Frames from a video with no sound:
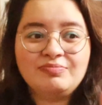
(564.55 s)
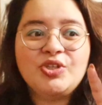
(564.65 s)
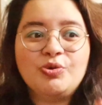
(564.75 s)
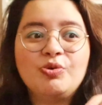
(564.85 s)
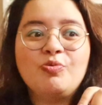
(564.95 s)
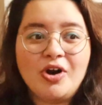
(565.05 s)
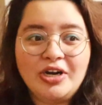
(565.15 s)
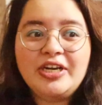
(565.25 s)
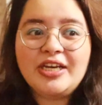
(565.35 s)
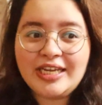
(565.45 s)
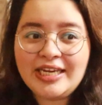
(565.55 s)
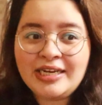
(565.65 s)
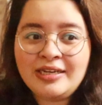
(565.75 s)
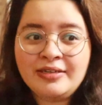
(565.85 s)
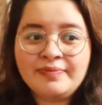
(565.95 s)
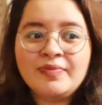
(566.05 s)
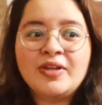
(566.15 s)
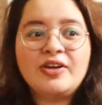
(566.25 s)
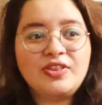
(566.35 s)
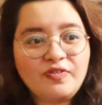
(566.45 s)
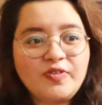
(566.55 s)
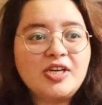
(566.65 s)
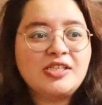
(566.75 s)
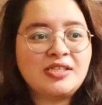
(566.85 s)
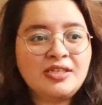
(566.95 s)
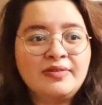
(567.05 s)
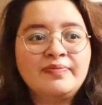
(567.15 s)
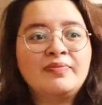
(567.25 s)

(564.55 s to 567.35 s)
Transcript: you would want to read the first